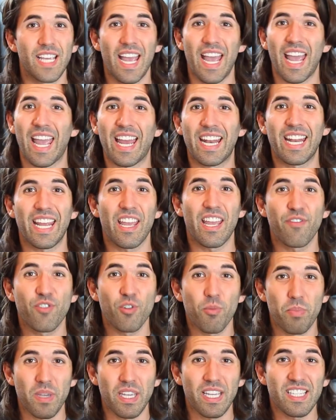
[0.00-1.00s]
And if you're
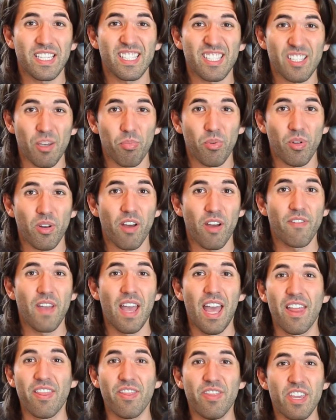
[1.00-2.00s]
being simple enough,
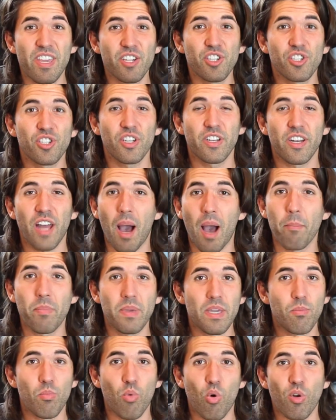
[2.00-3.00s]
this should not
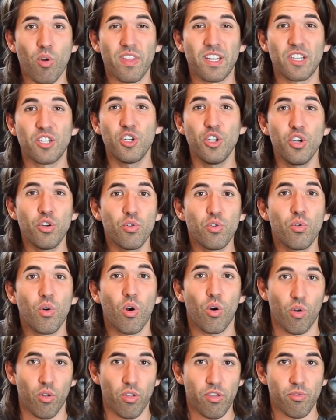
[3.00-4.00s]
be more than 2
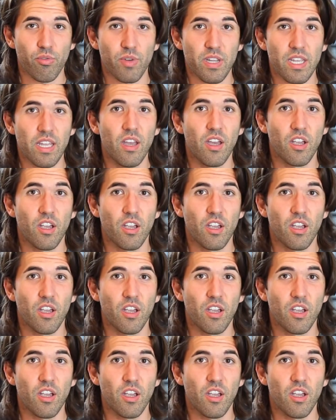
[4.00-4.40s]
or 3